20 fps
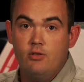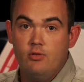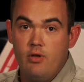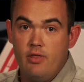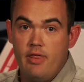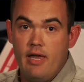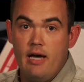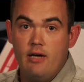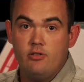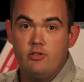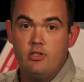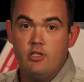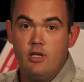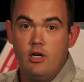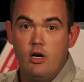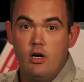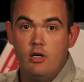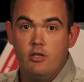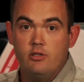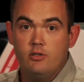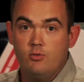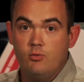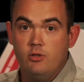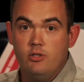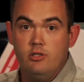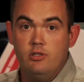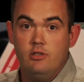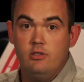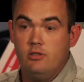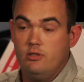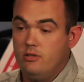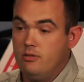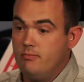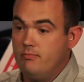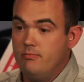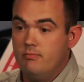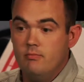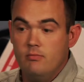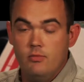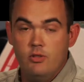to 1,000 yards, which is
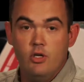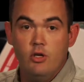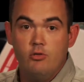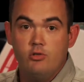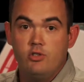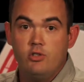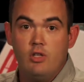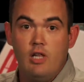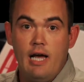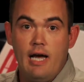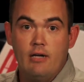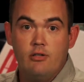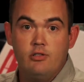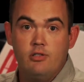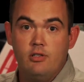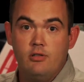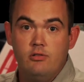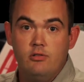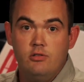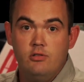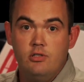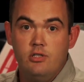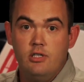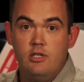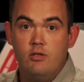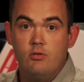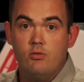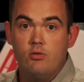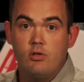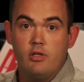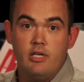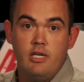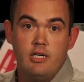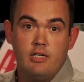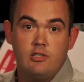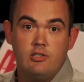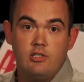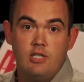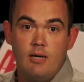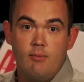no slouch. You know, generally
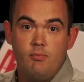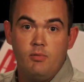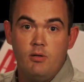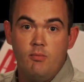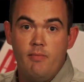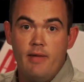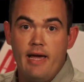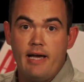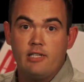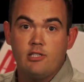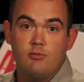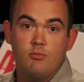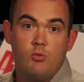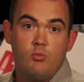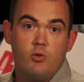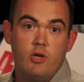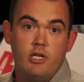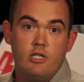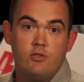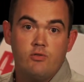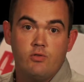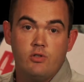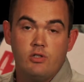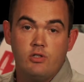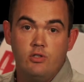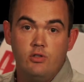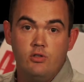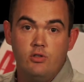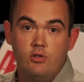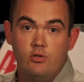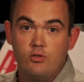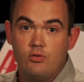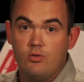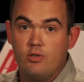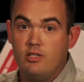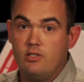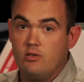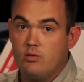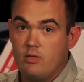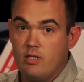accepted maximum range for a
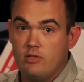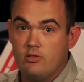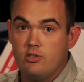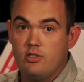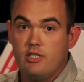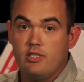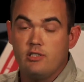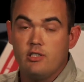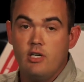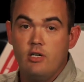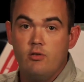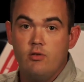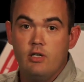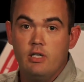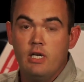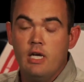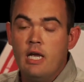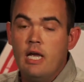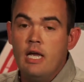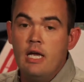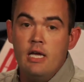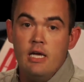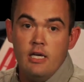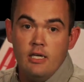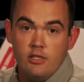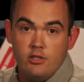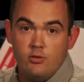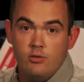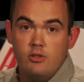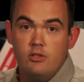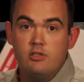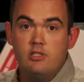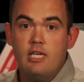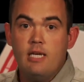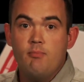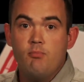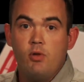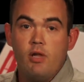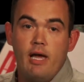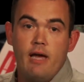223 is around 600. So in the
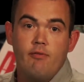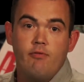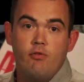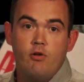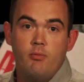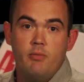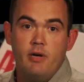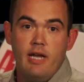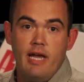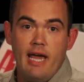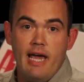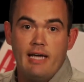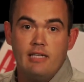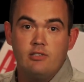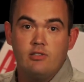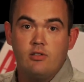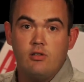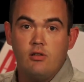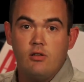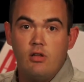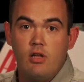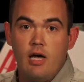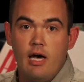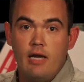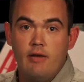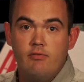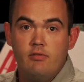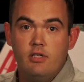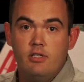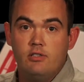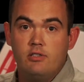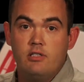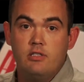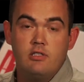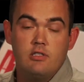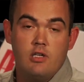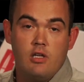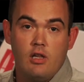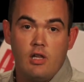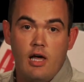same platform, it adds a lot of
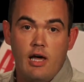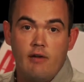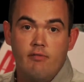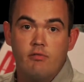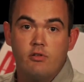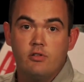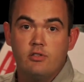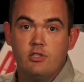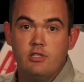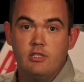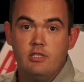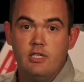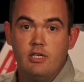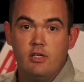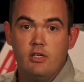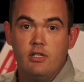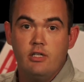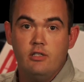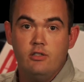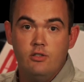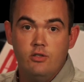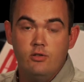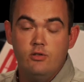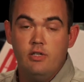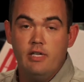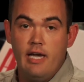distance and a lot of versatility to the